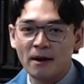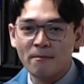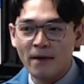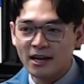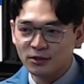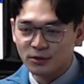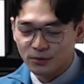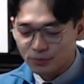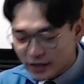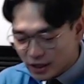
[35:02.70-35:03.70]
best to
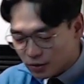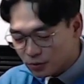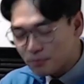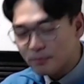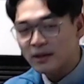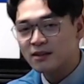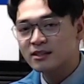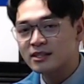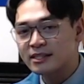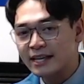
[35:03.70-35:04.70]
read through bills
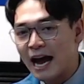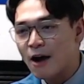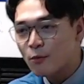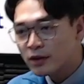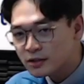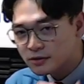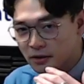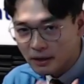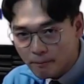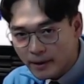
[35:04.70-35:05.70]
that are willing to
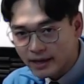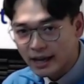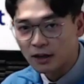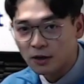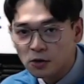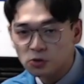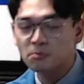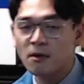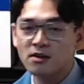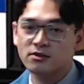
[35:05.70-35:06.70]
commit and
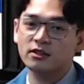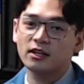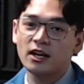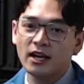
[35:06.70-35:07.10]
co-sponsor